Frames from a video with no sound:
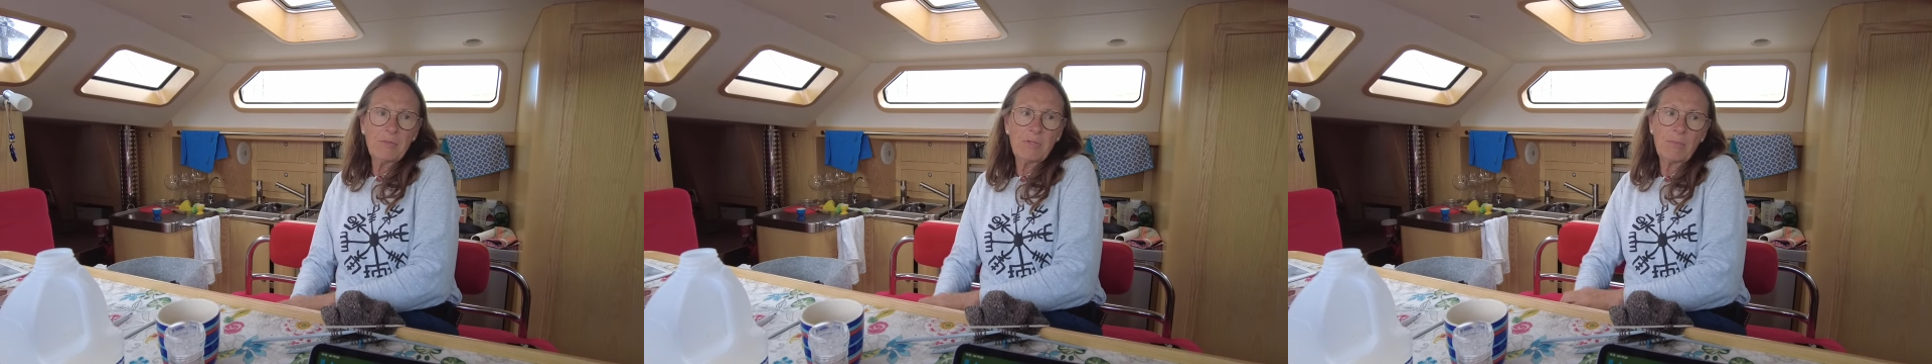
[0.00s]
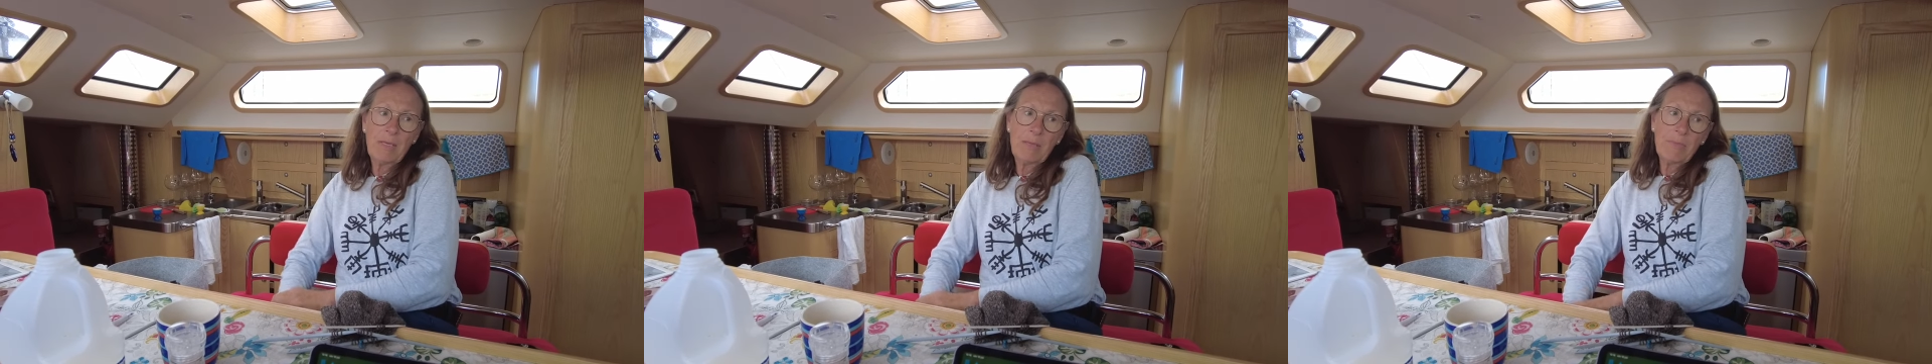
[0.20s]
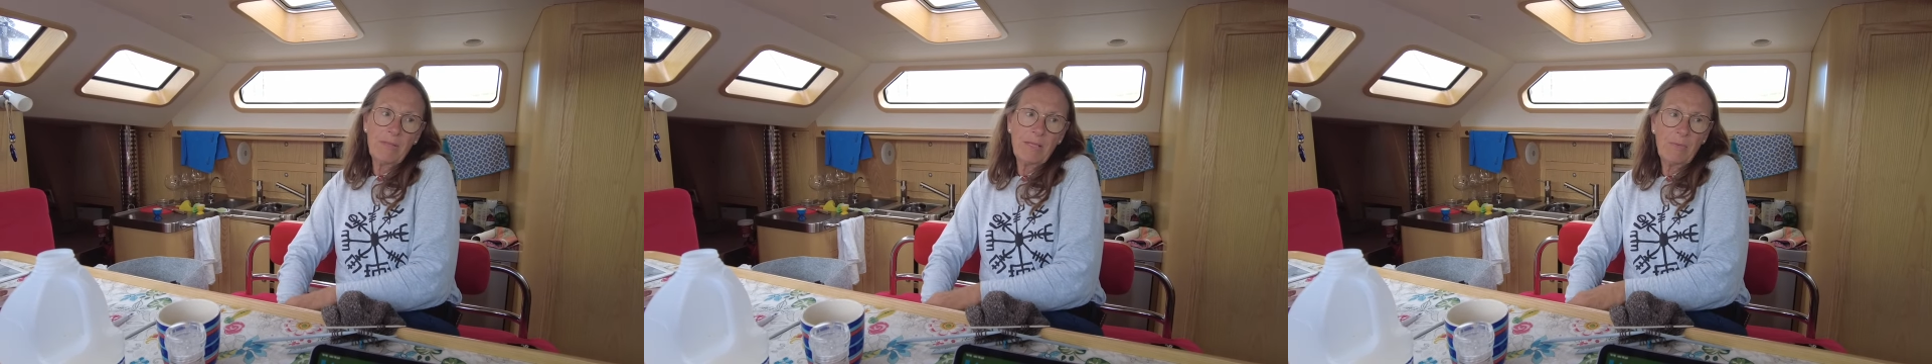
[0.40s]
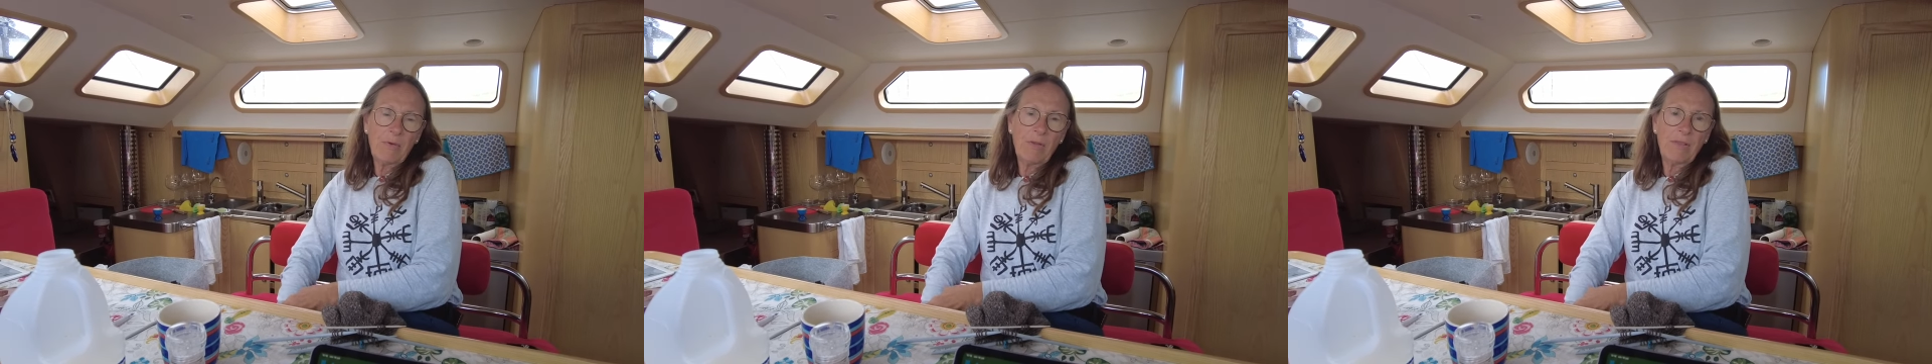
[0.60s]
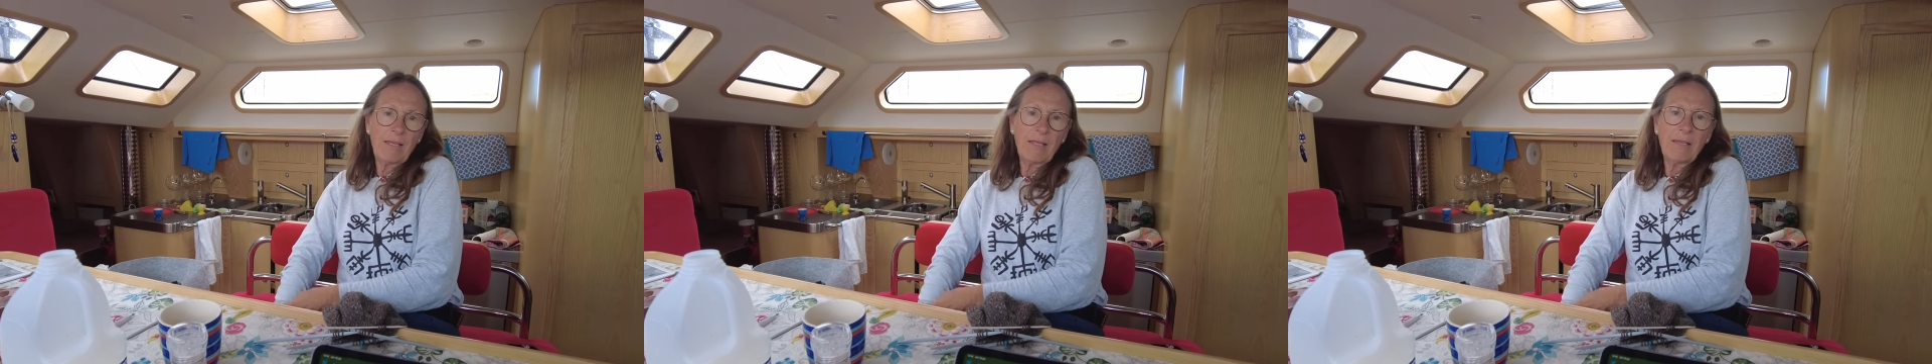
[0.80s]
so maybe they
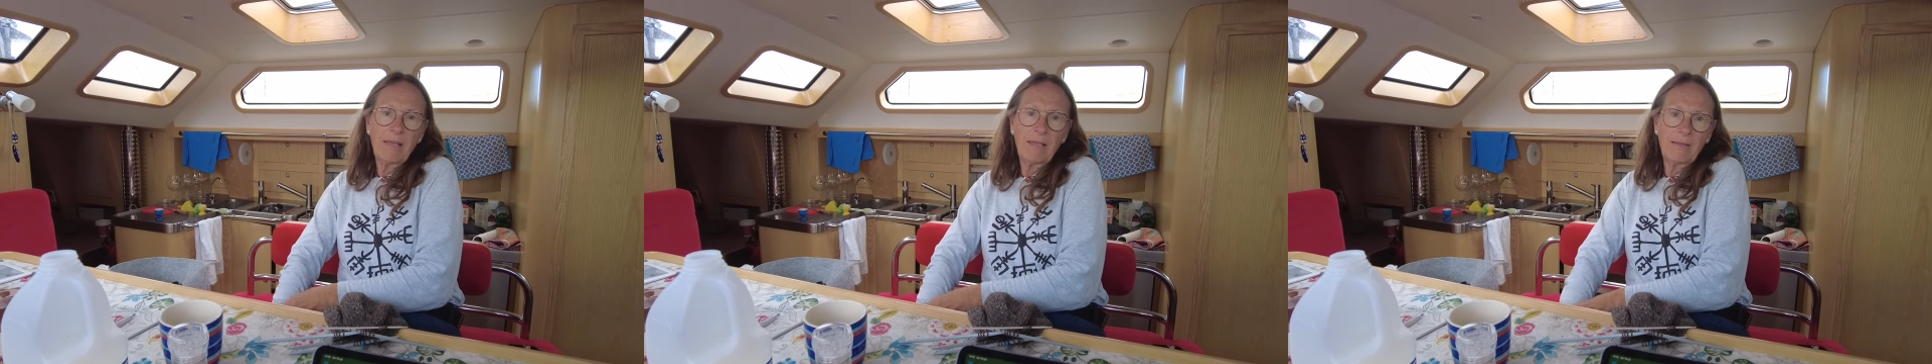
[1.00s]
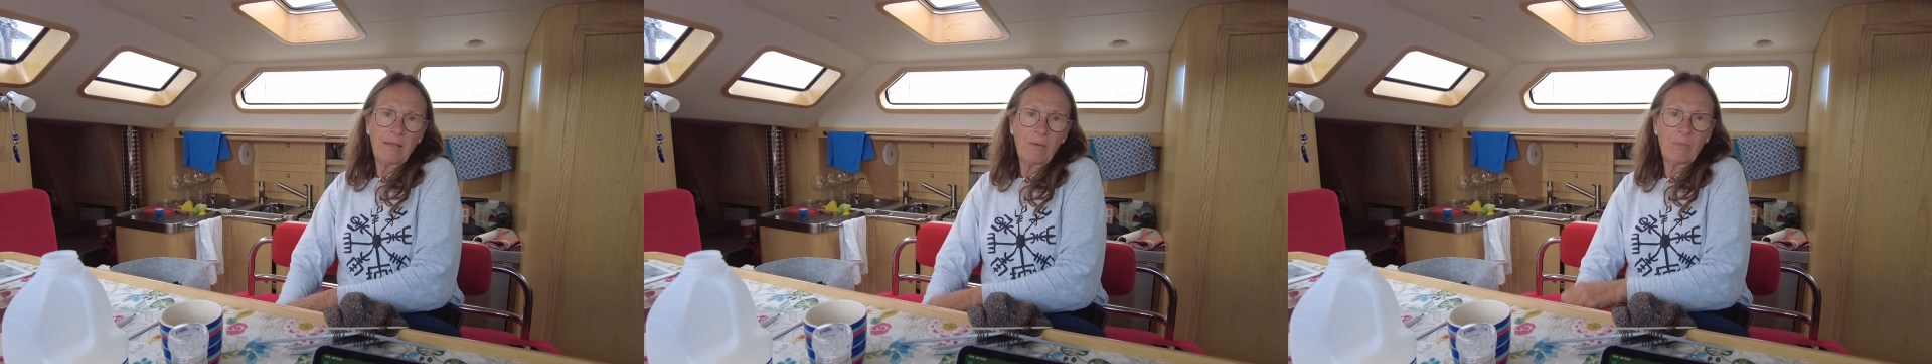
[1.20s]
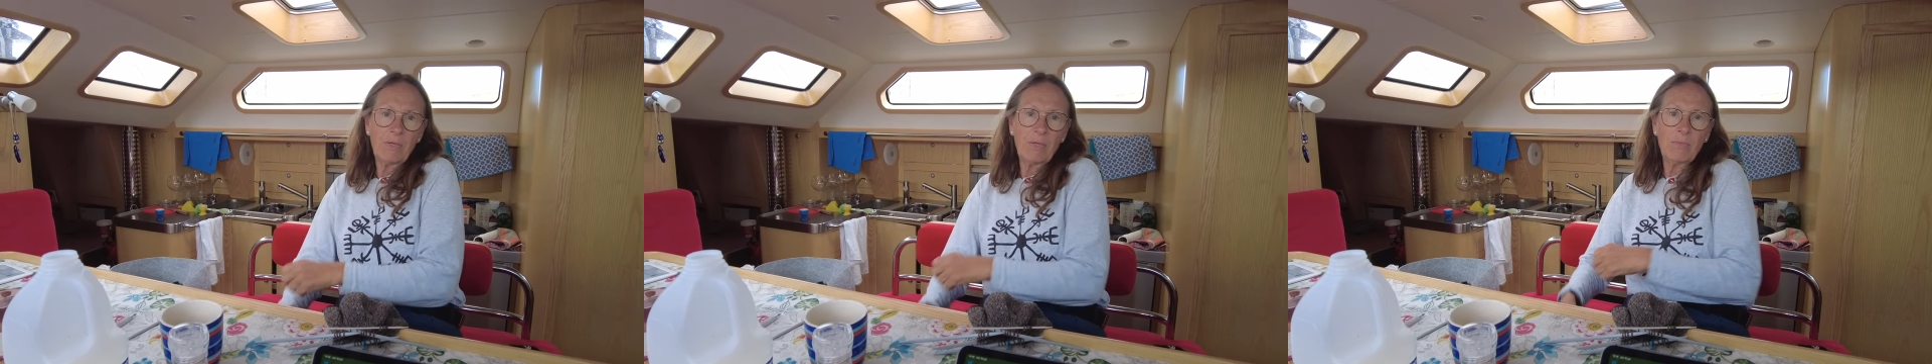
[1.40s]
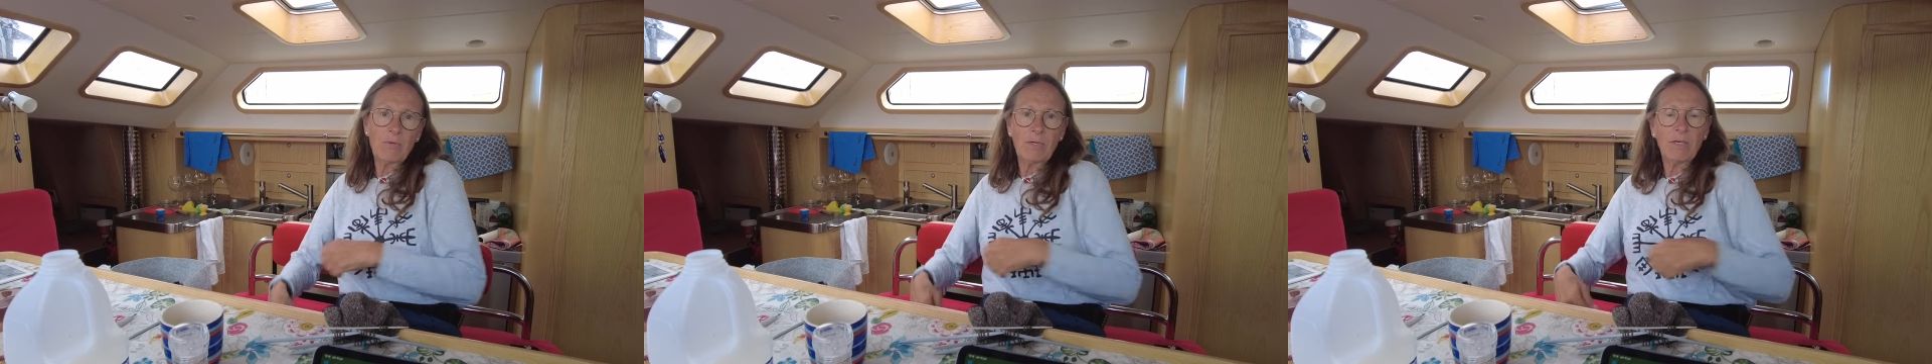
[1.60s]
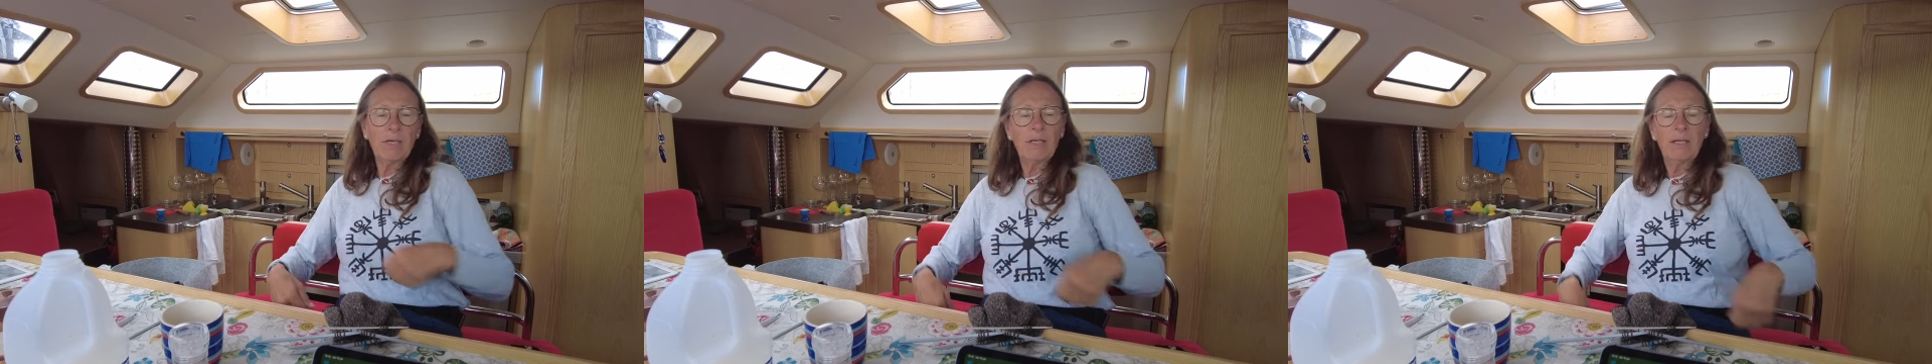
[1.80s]
were thinking that we
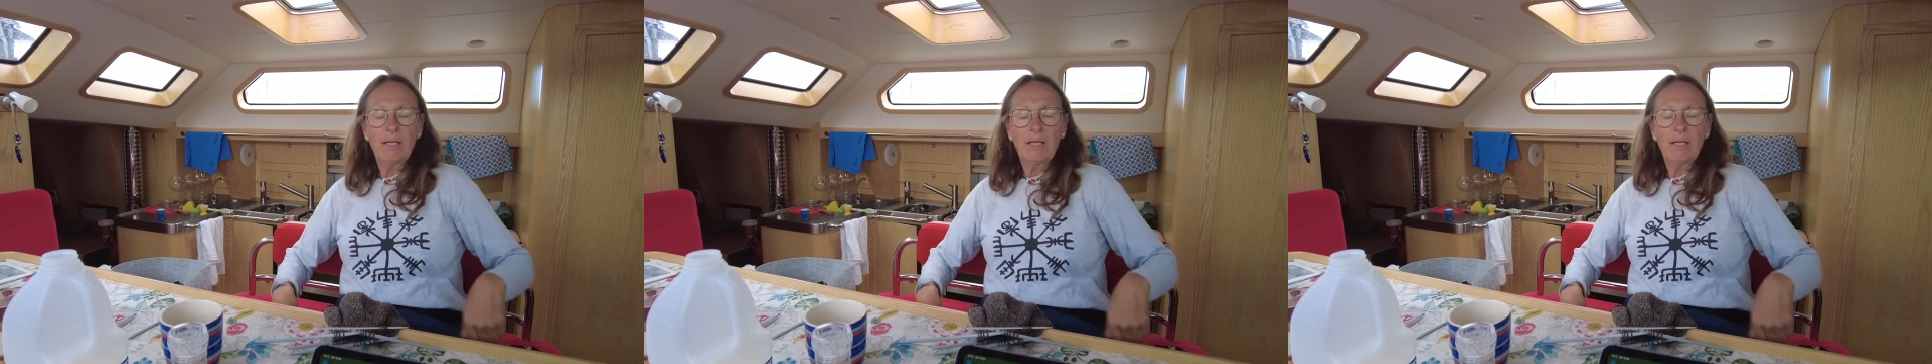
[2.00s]
were